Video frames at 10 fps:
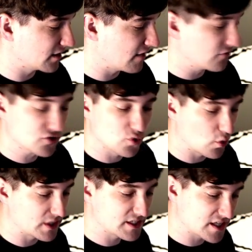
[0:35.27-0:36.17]
level
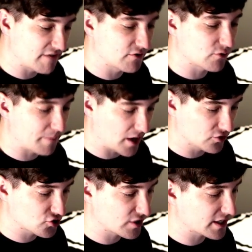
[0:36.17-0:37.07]
27
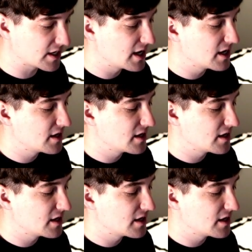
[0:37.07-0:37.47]
Repel Trick.